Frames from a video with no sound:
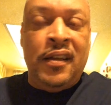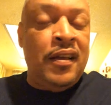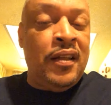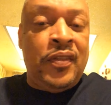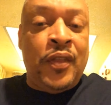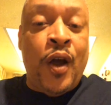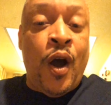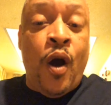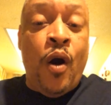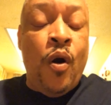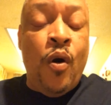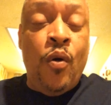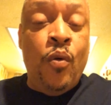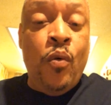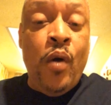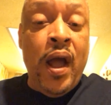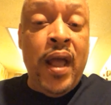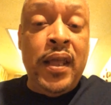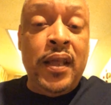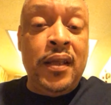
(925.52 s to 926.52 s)
the old
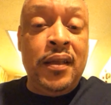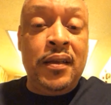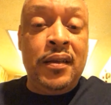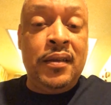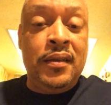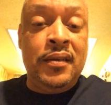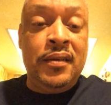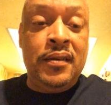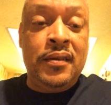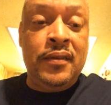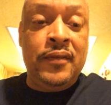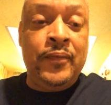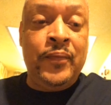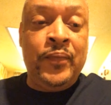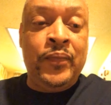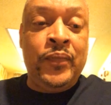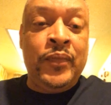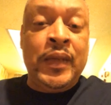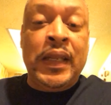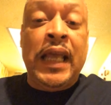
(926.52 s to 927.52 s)
way.
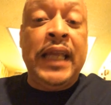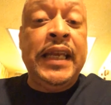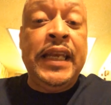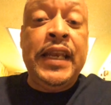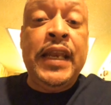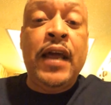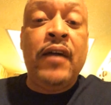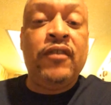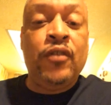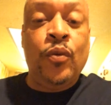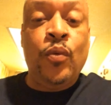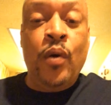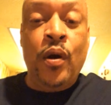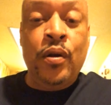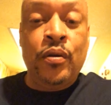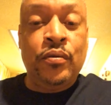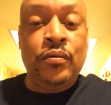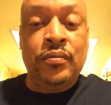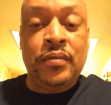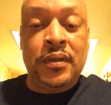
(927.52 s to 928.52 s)
And it never
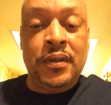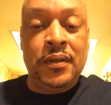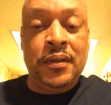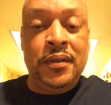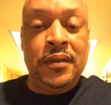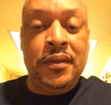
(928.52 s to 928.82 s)
works.